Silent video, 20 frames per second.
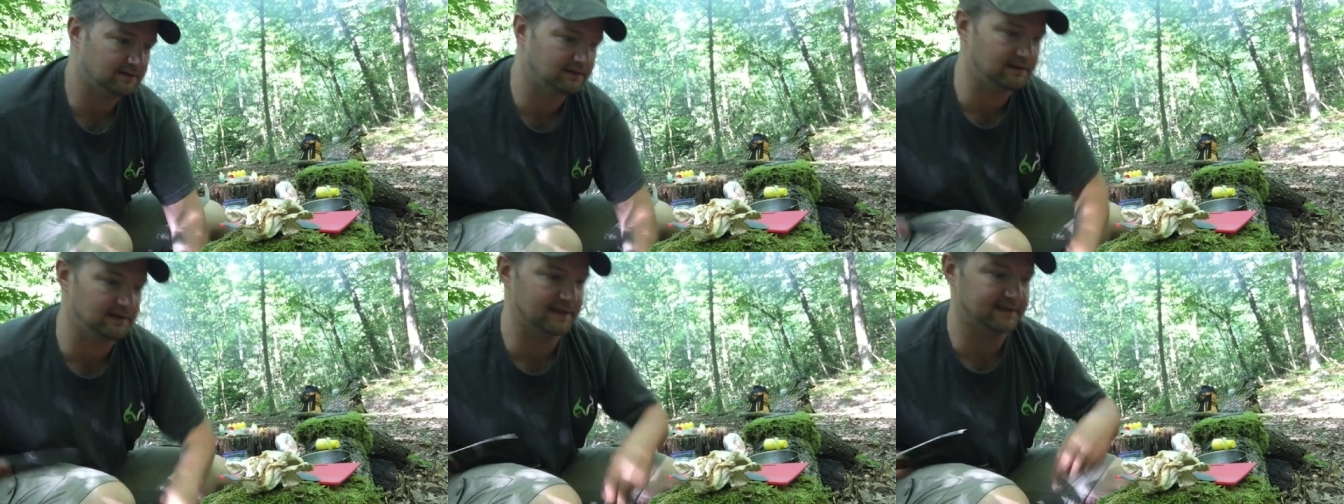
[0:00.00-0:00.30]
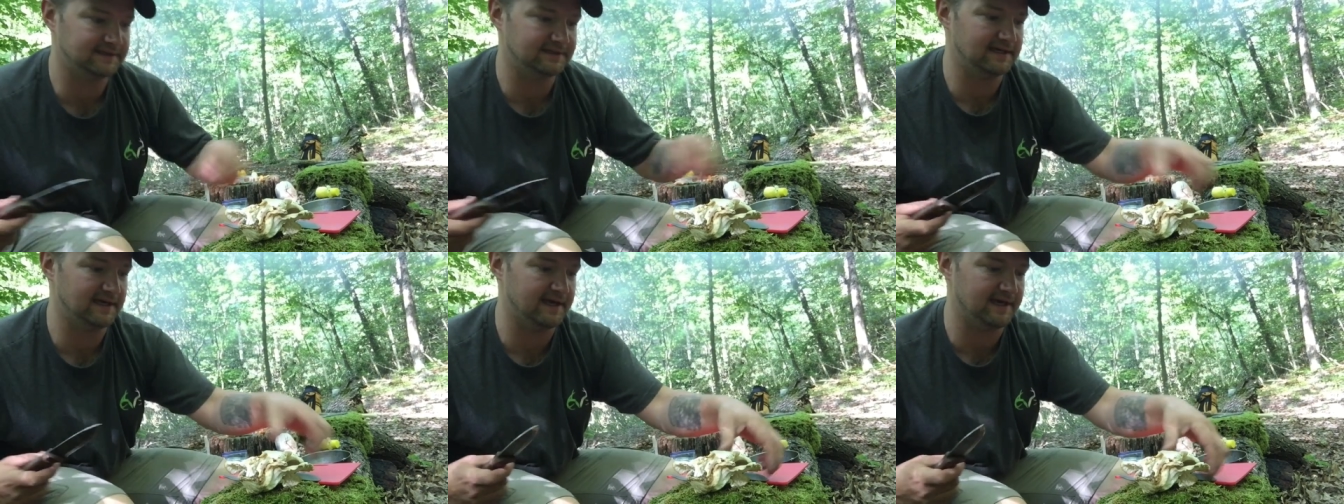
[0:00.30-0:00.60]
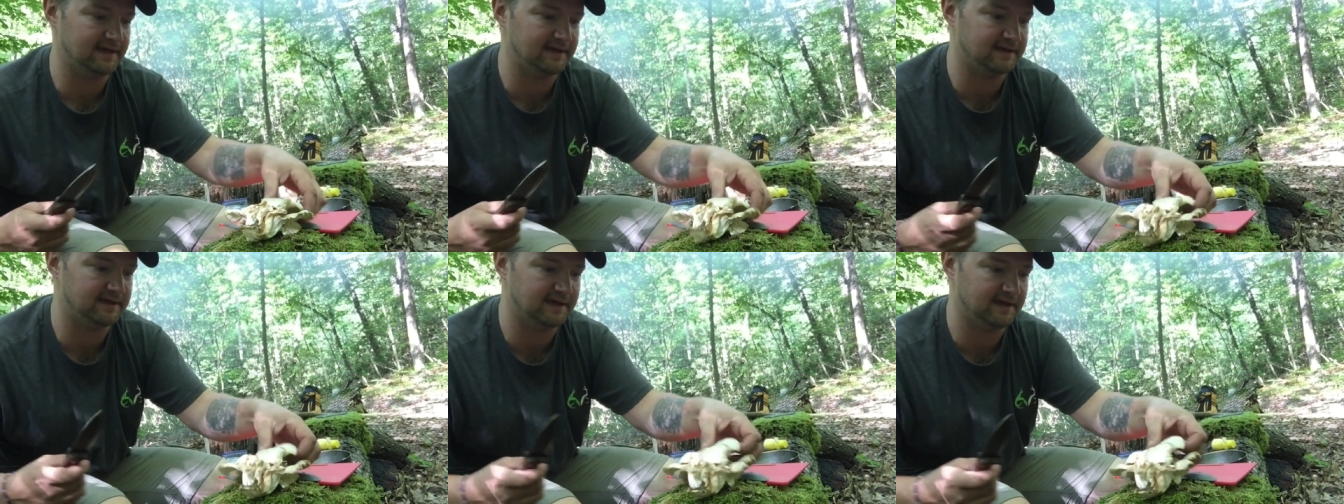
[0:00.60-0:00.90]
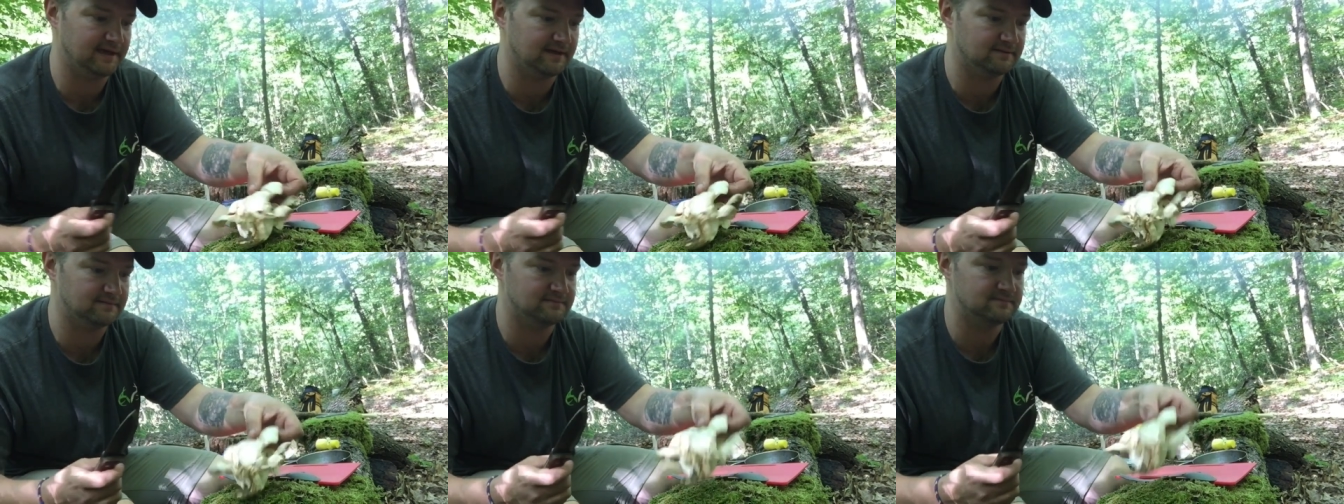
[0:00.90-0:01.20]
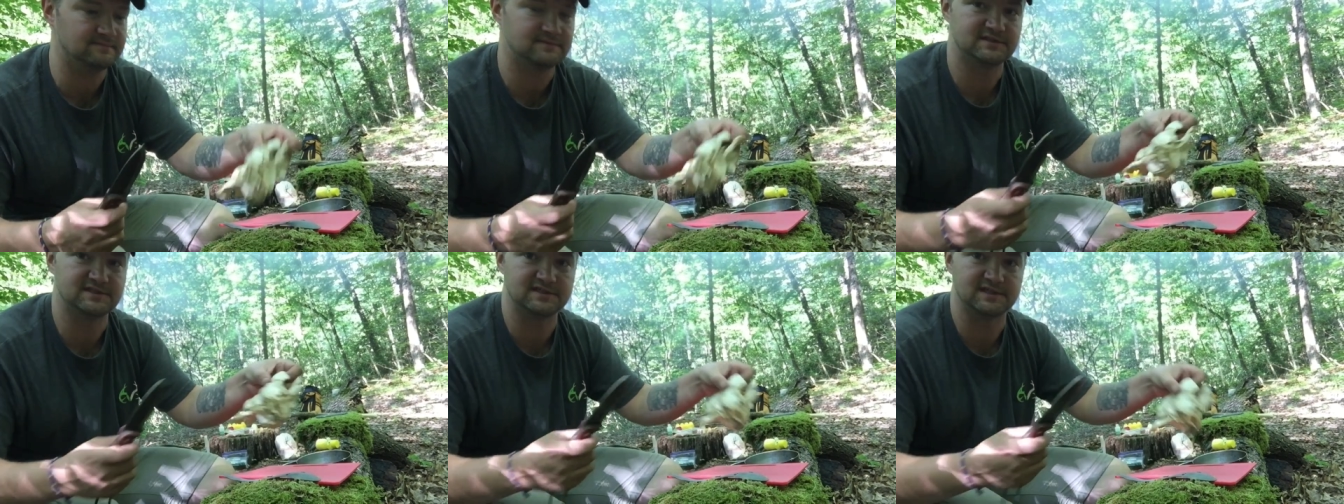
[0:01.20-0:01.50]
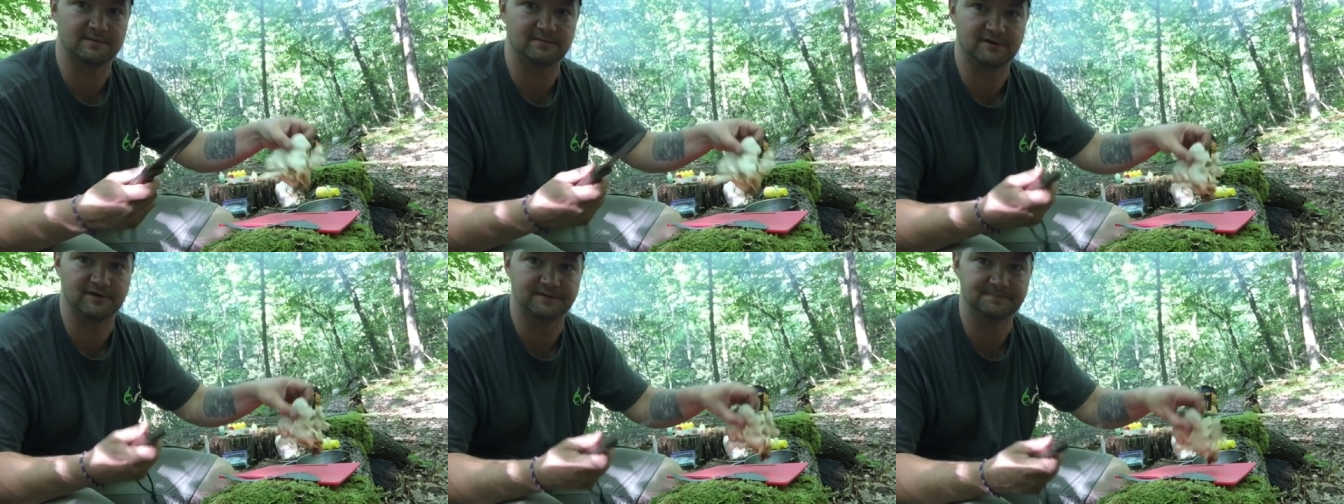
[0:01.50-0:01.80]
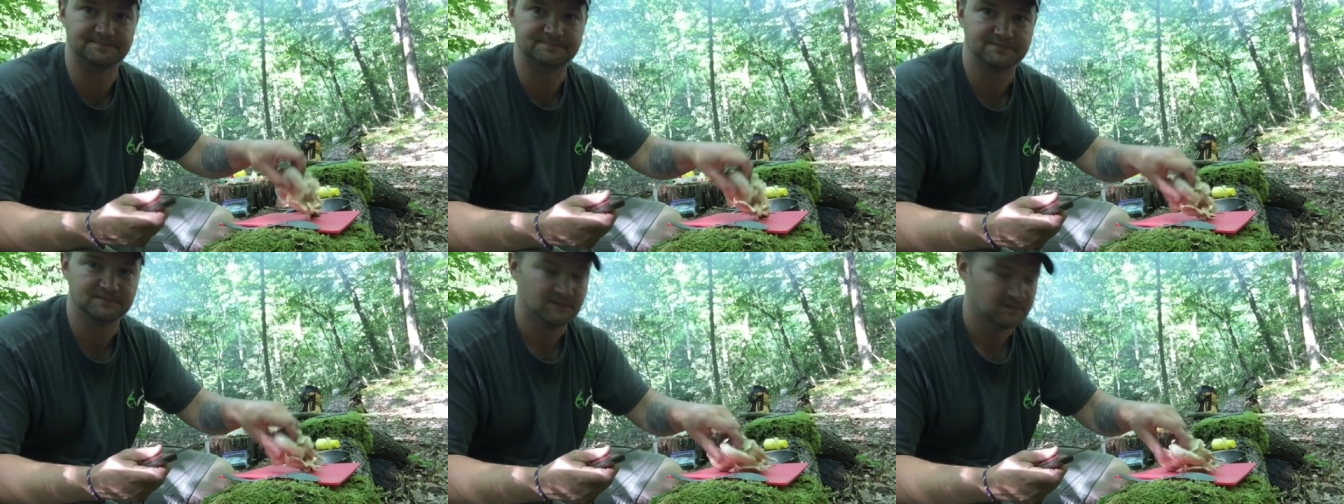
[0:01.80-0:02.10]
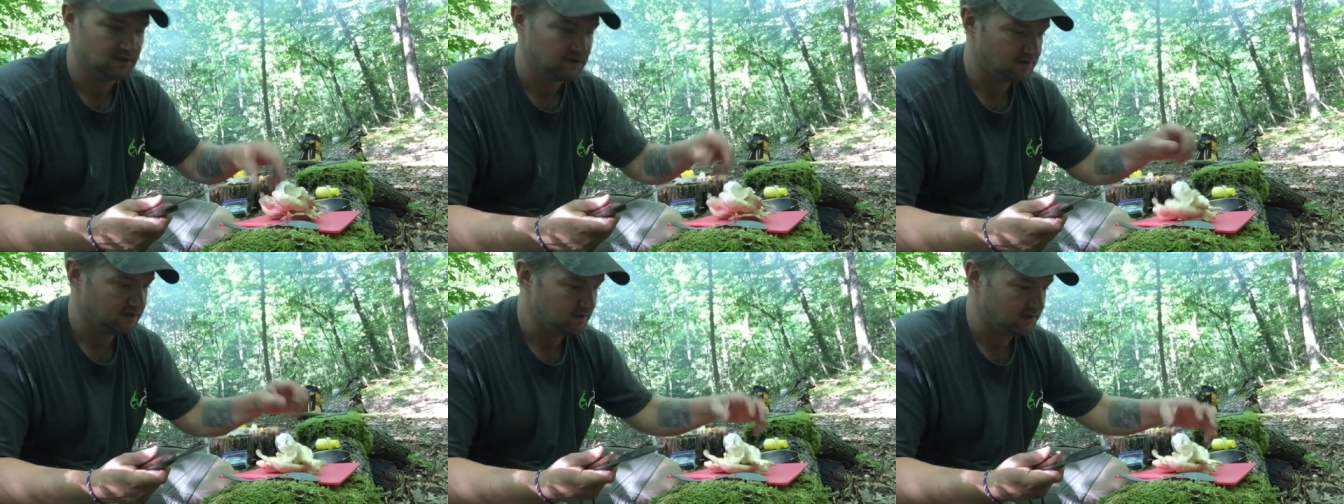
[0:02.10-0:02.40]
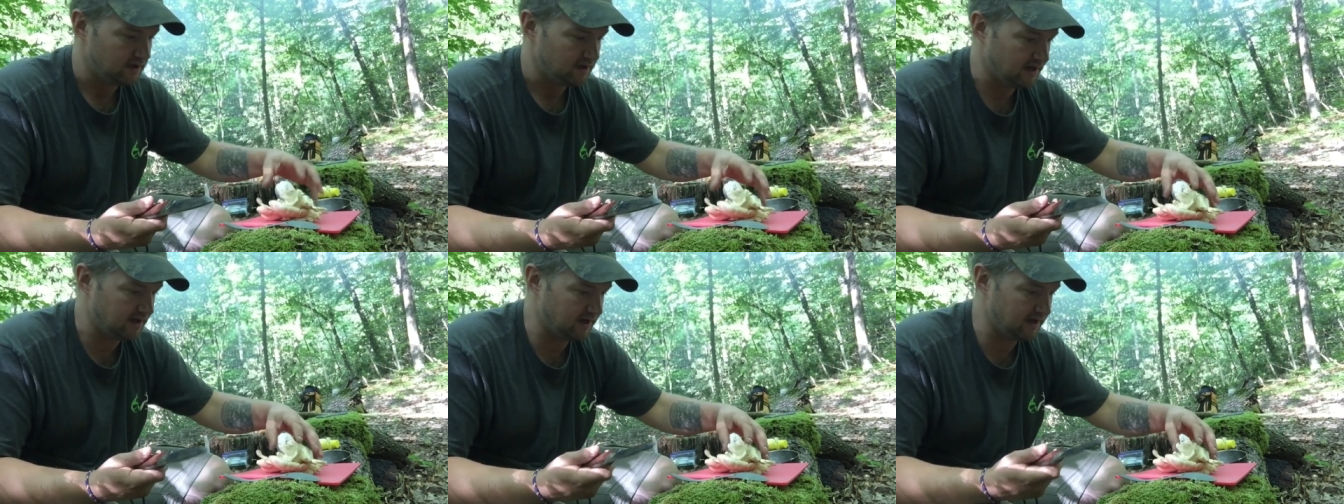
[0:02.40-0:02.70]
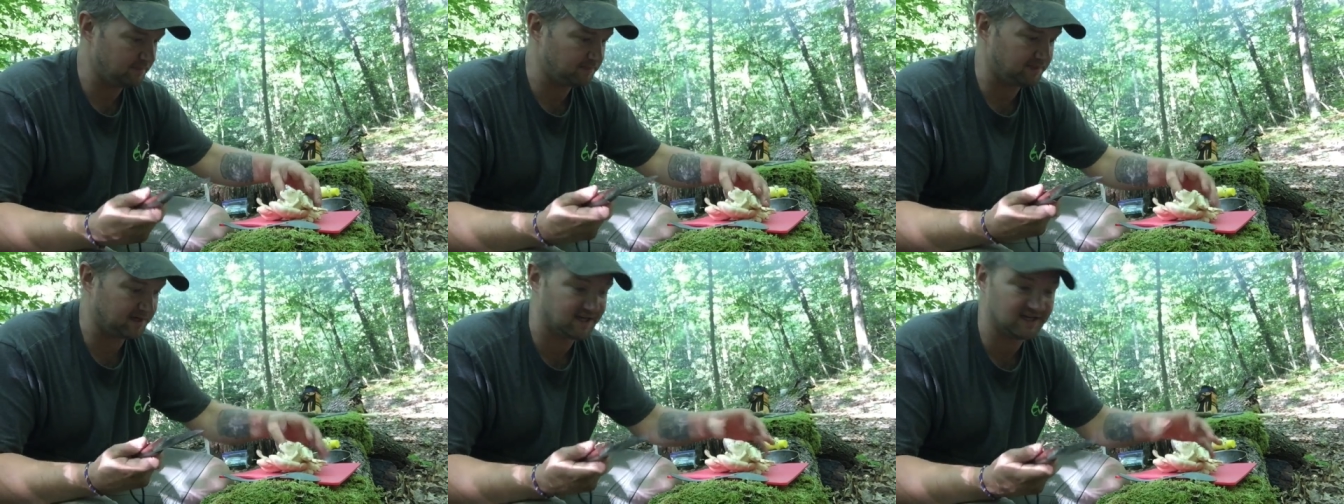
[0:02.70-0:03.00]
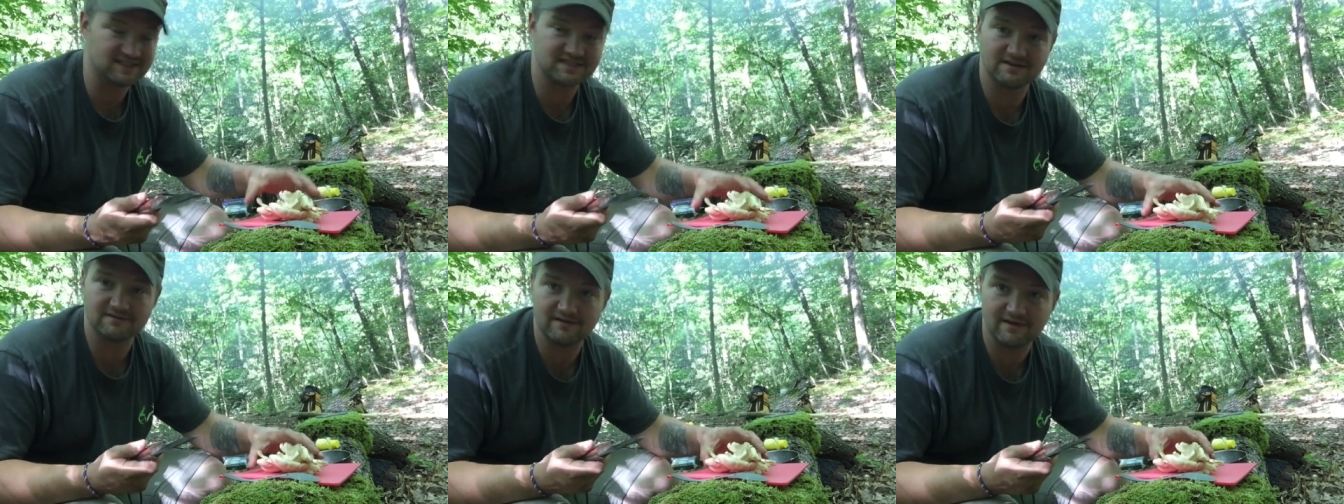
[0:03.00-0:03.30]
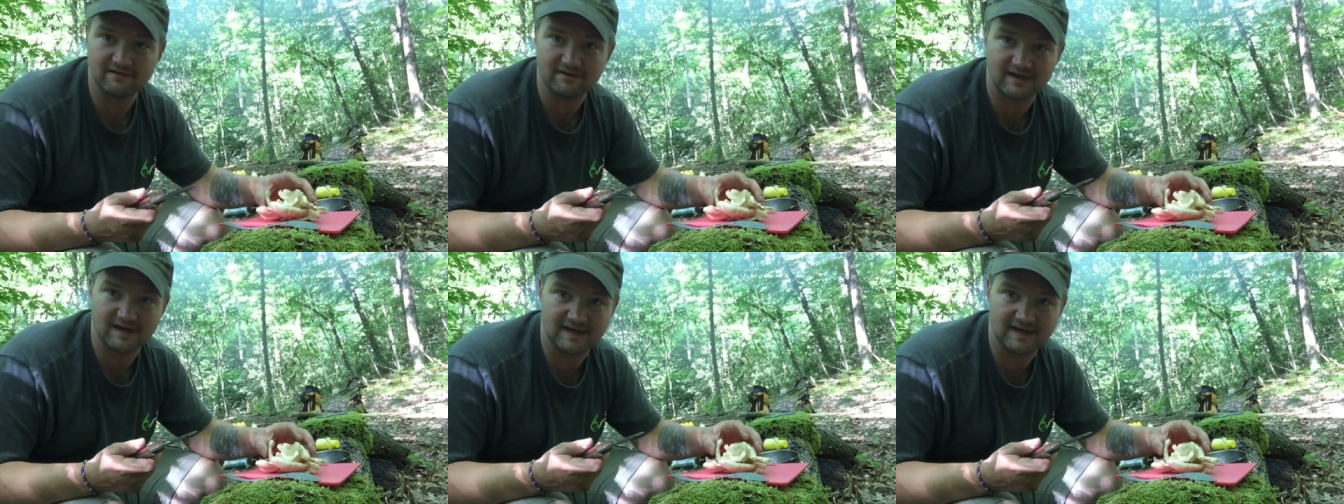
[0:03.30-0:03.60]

let that get simmering. And because I've never